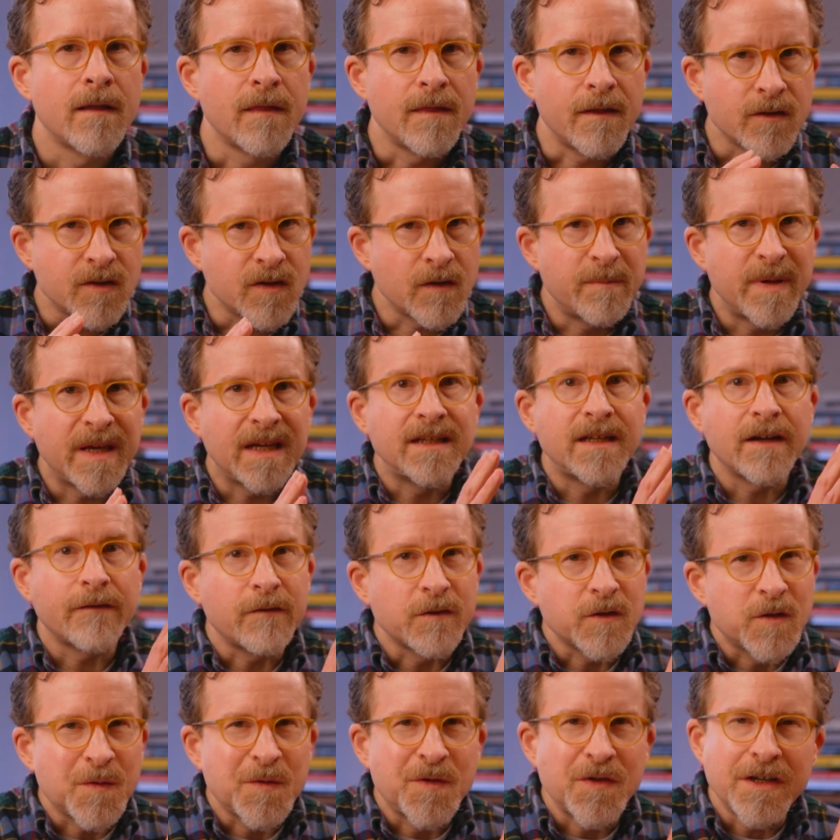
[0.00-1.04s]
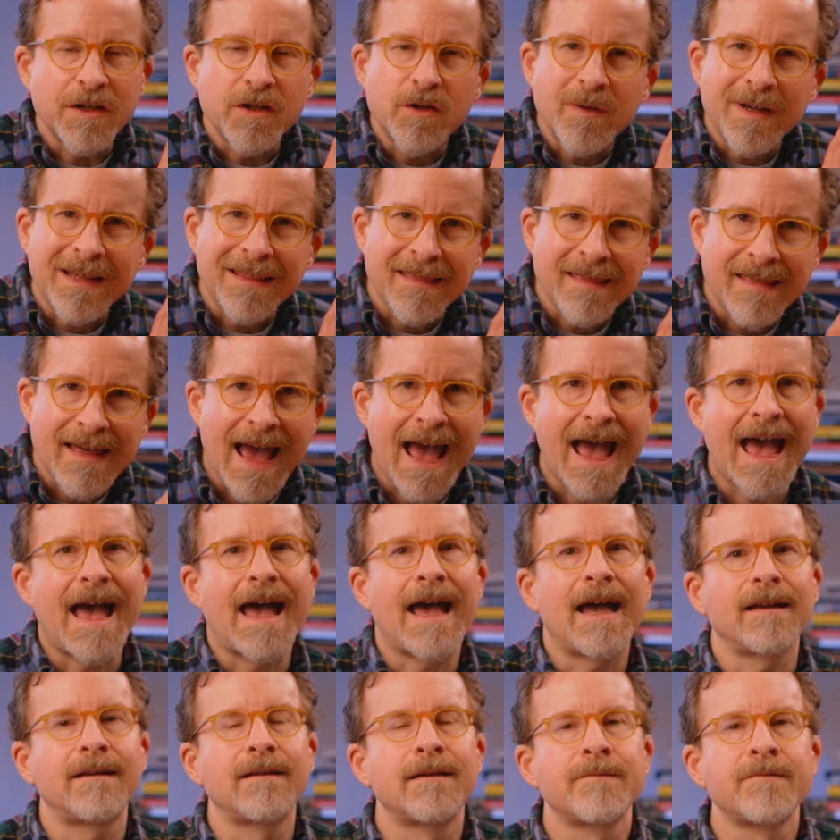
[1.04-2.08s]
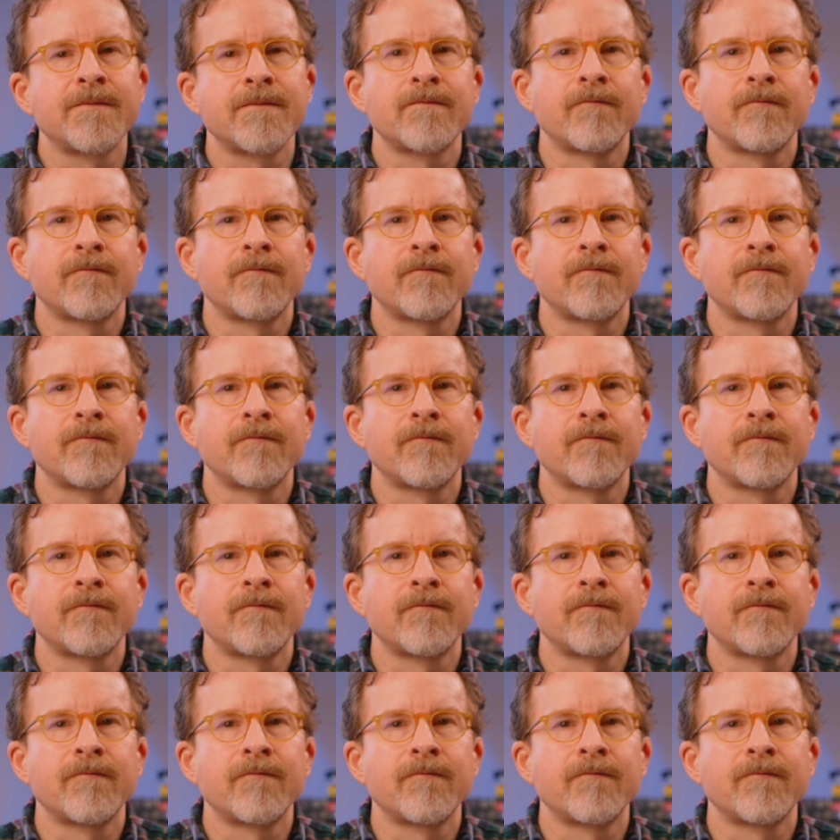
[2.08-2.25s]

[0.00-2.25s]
There's a big difference between doing that